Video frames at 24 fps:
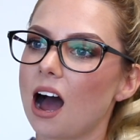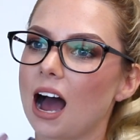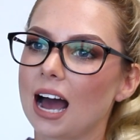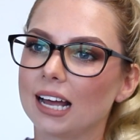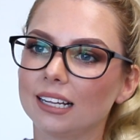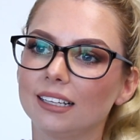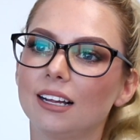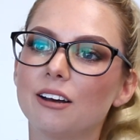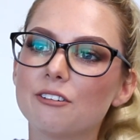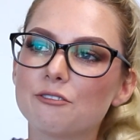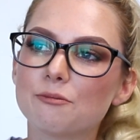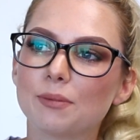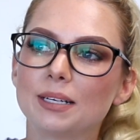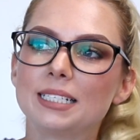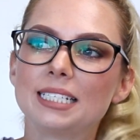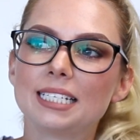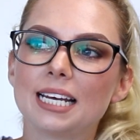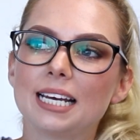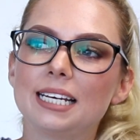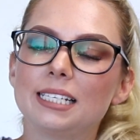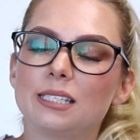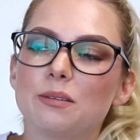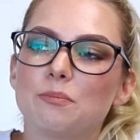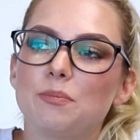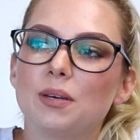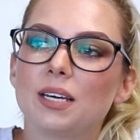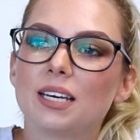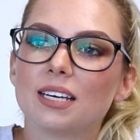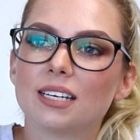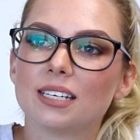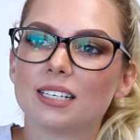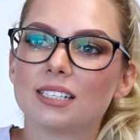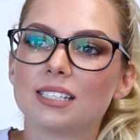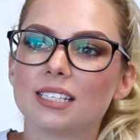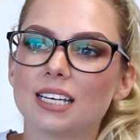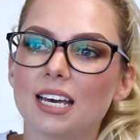I love Mondays
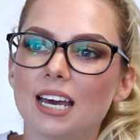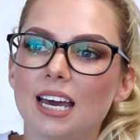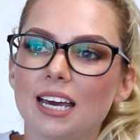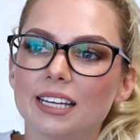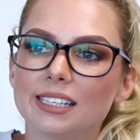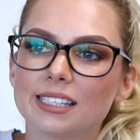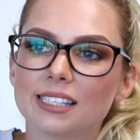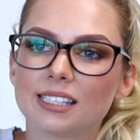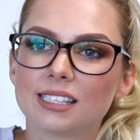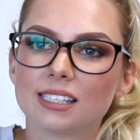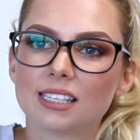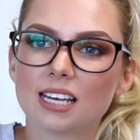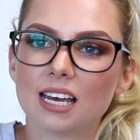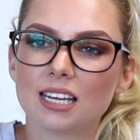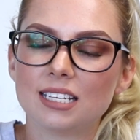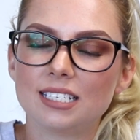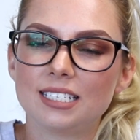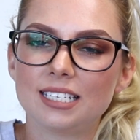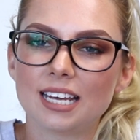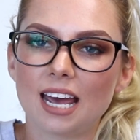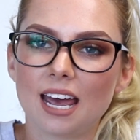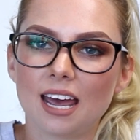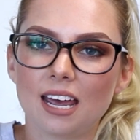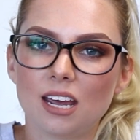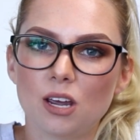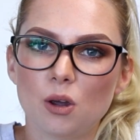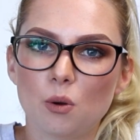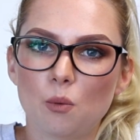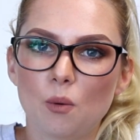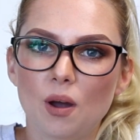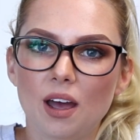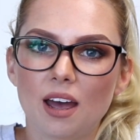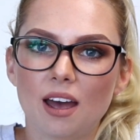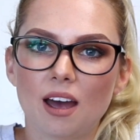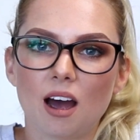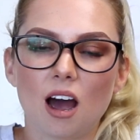because it's a day
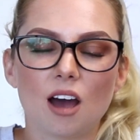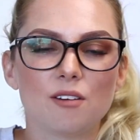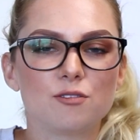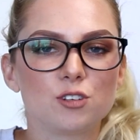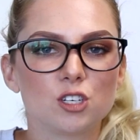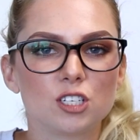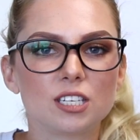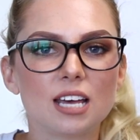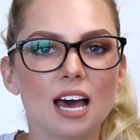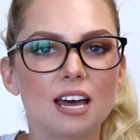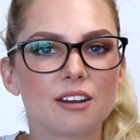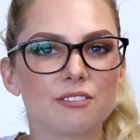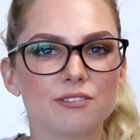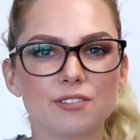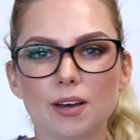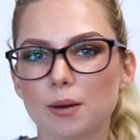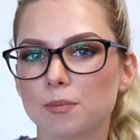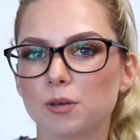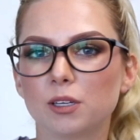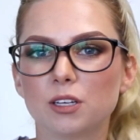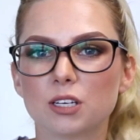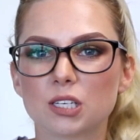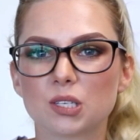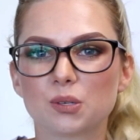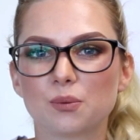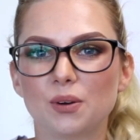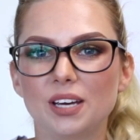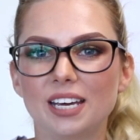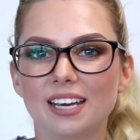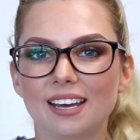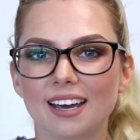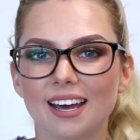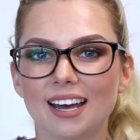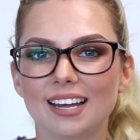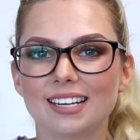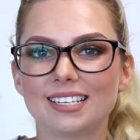where I've just had a fabulous
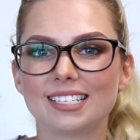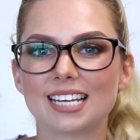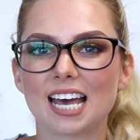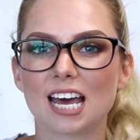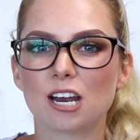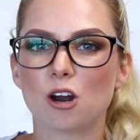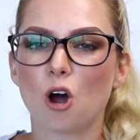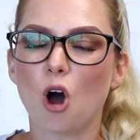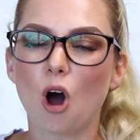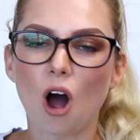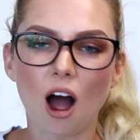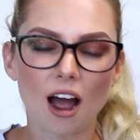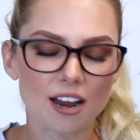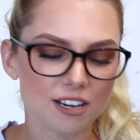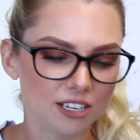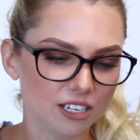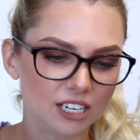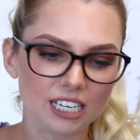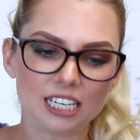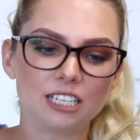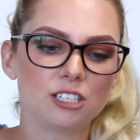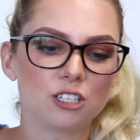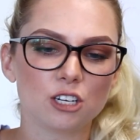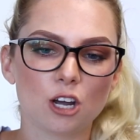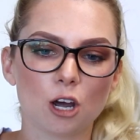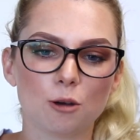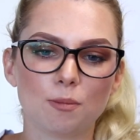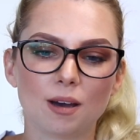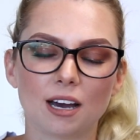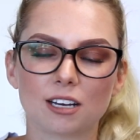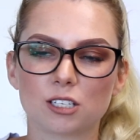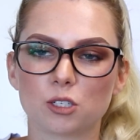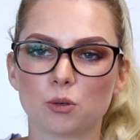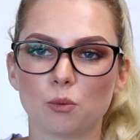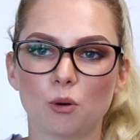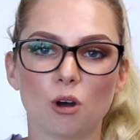weekend and I need to go
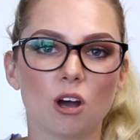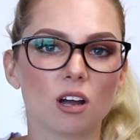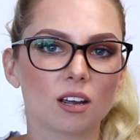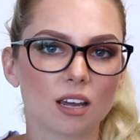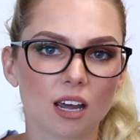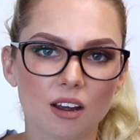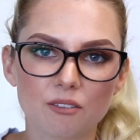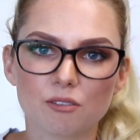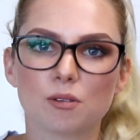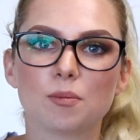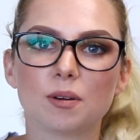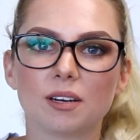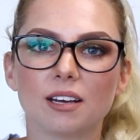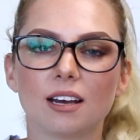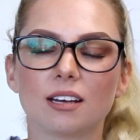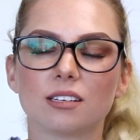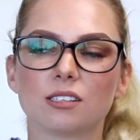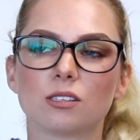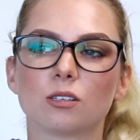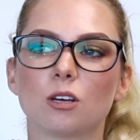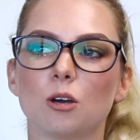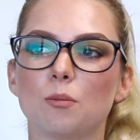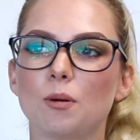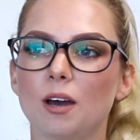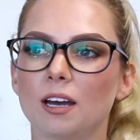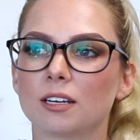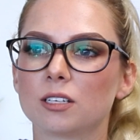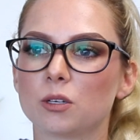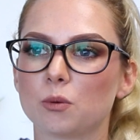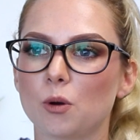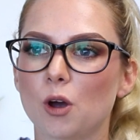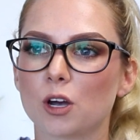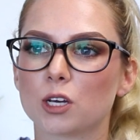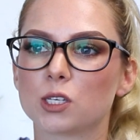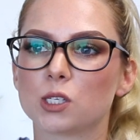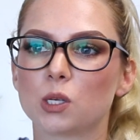back to work. Everybody has to go back
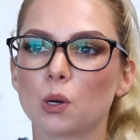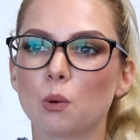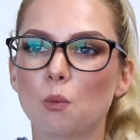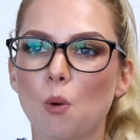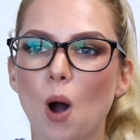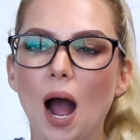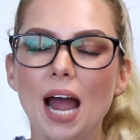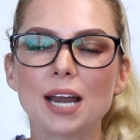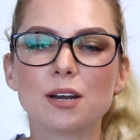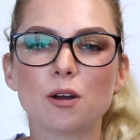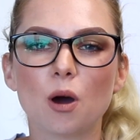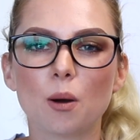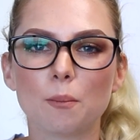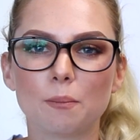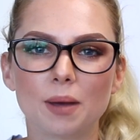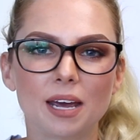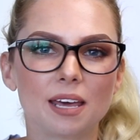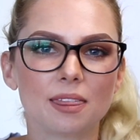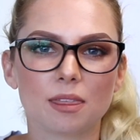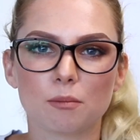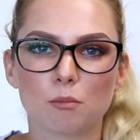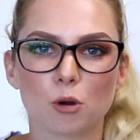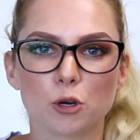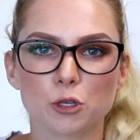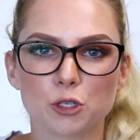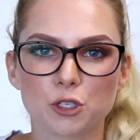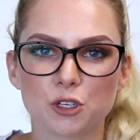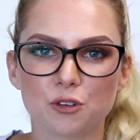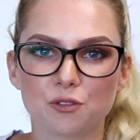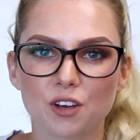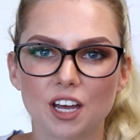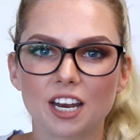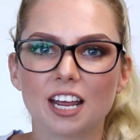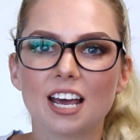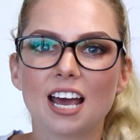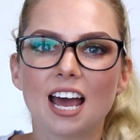to work, so why not make the most
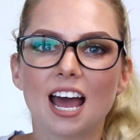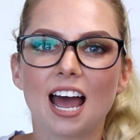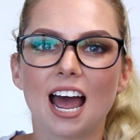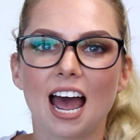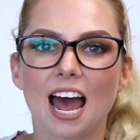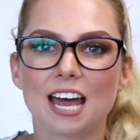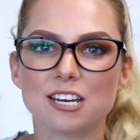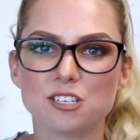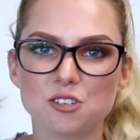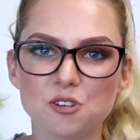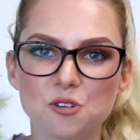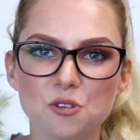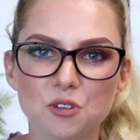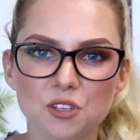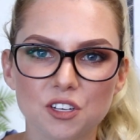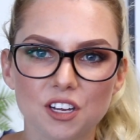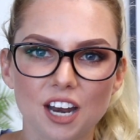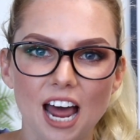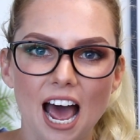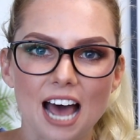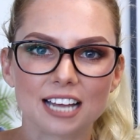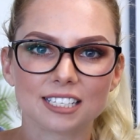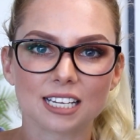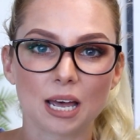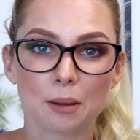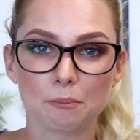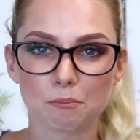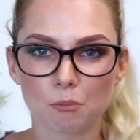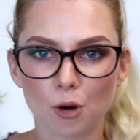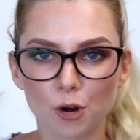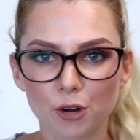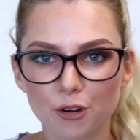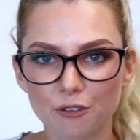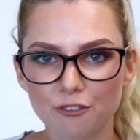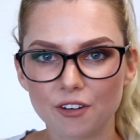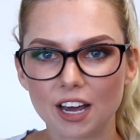of it and use it as a
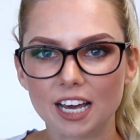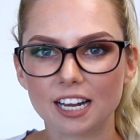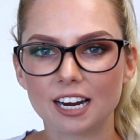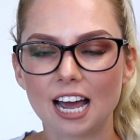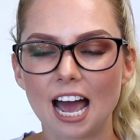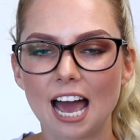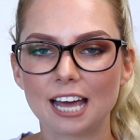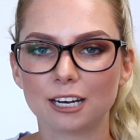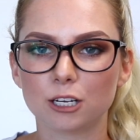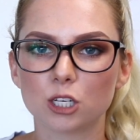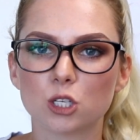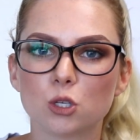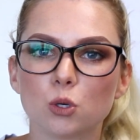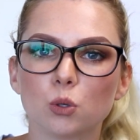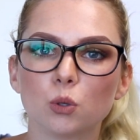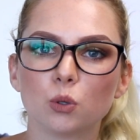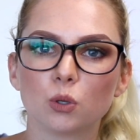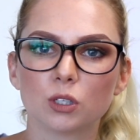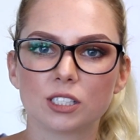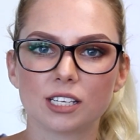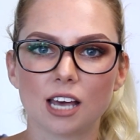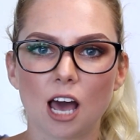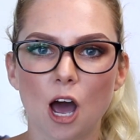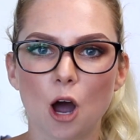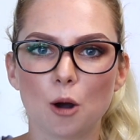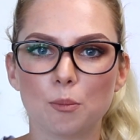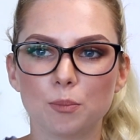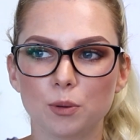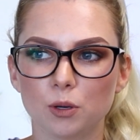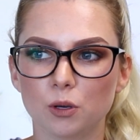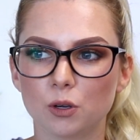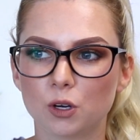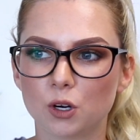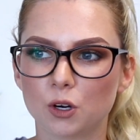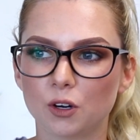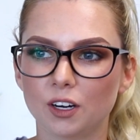motivator and a tool to
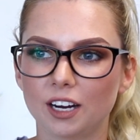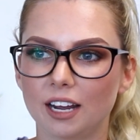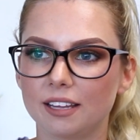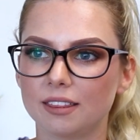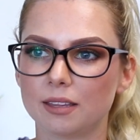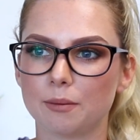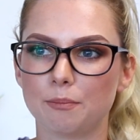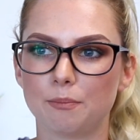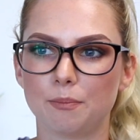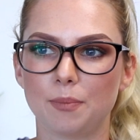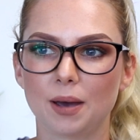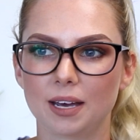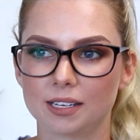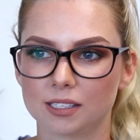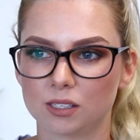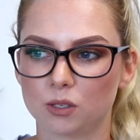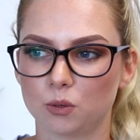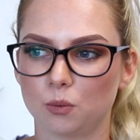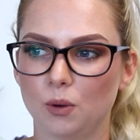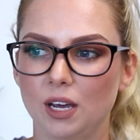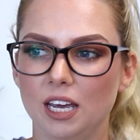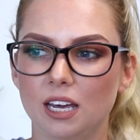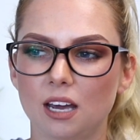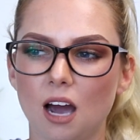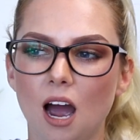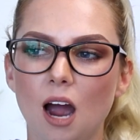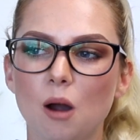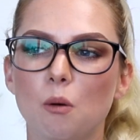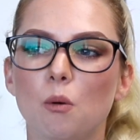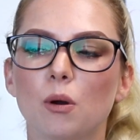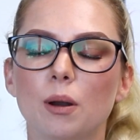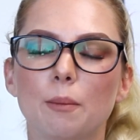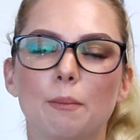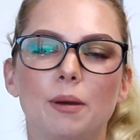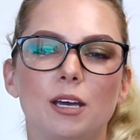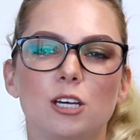help you create the best week?
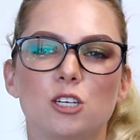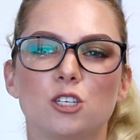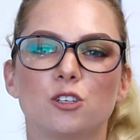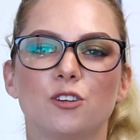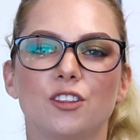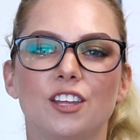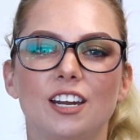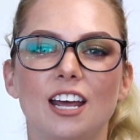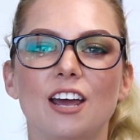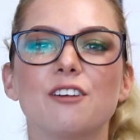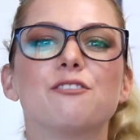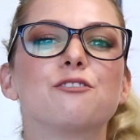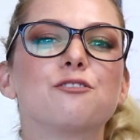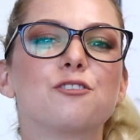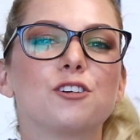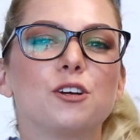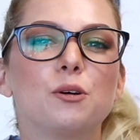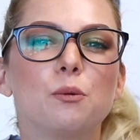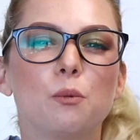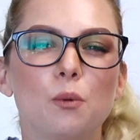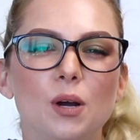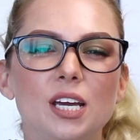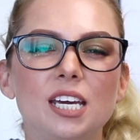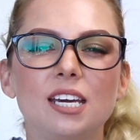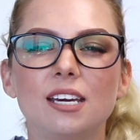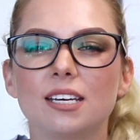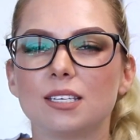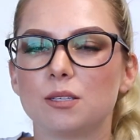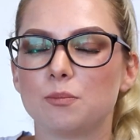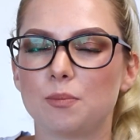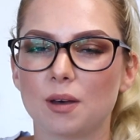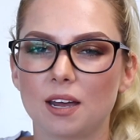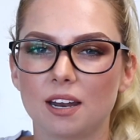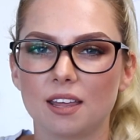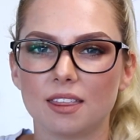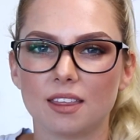I want to make sure that every week
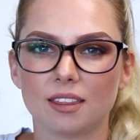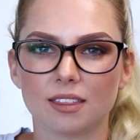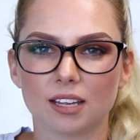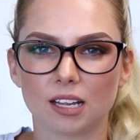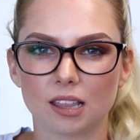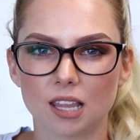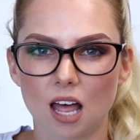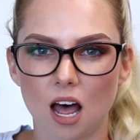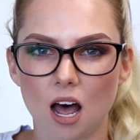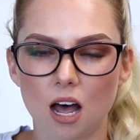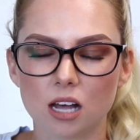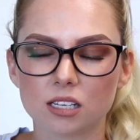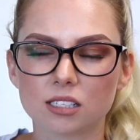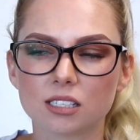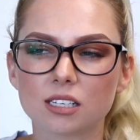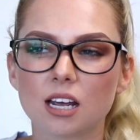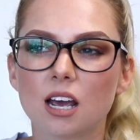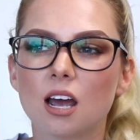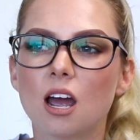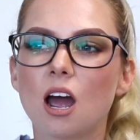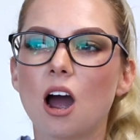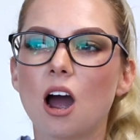is better than the last.